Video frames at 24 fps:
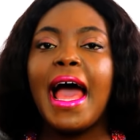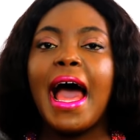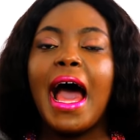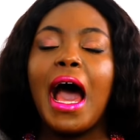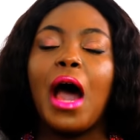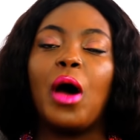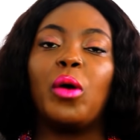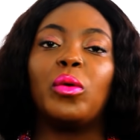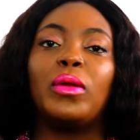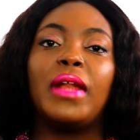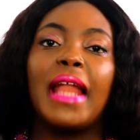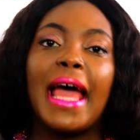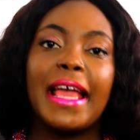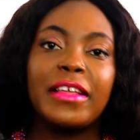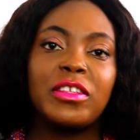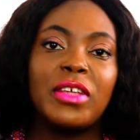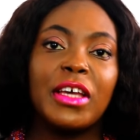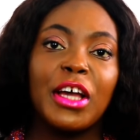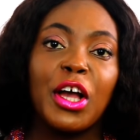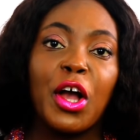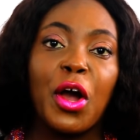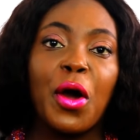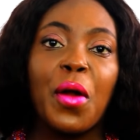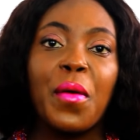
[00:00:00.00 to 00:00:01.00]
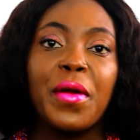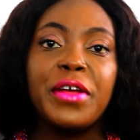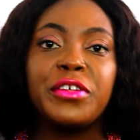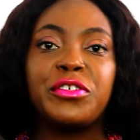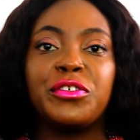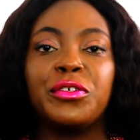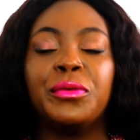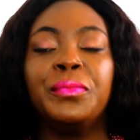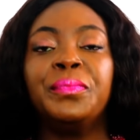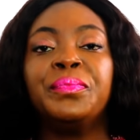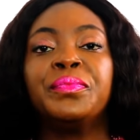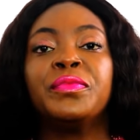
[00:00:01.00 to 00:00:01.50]
I would like to encourage
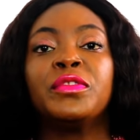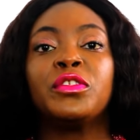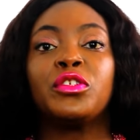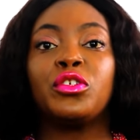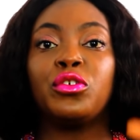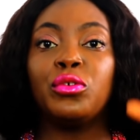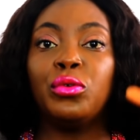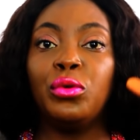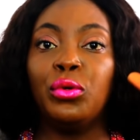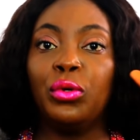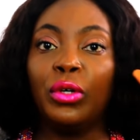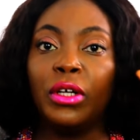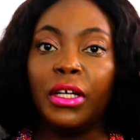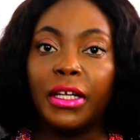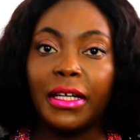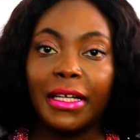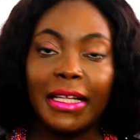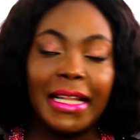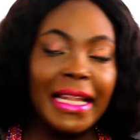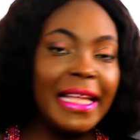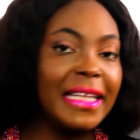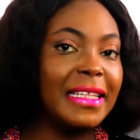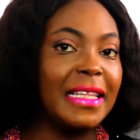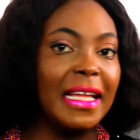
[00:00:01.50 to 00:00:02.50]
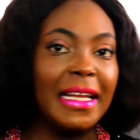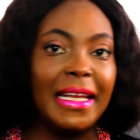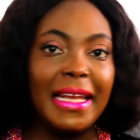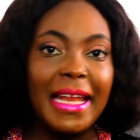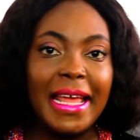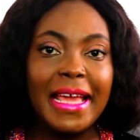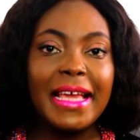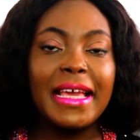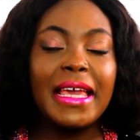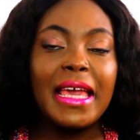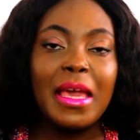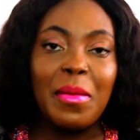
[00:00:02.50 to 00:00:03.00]
you to click the
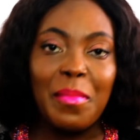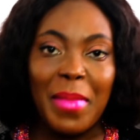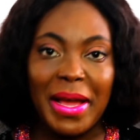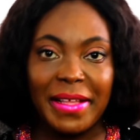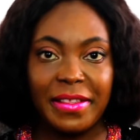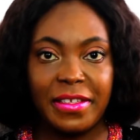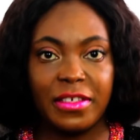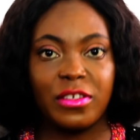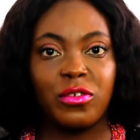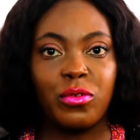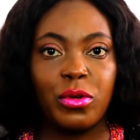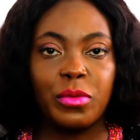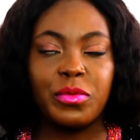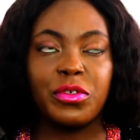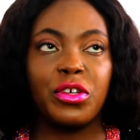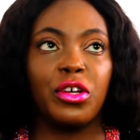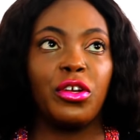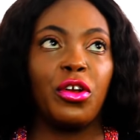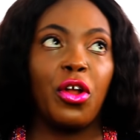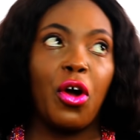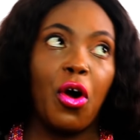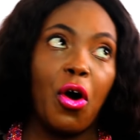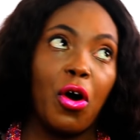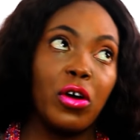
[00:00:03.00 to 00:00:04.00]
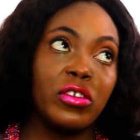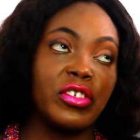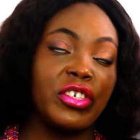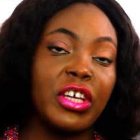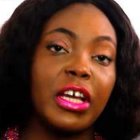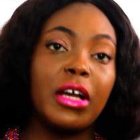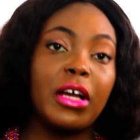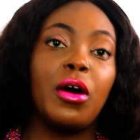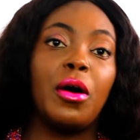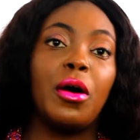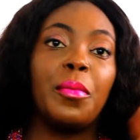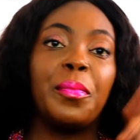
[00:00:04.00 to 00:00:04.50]
link in my description or
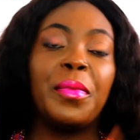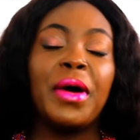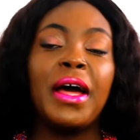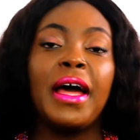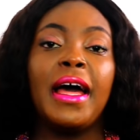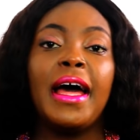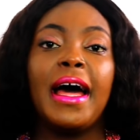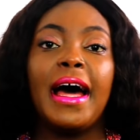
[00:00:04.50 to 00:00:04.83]
check up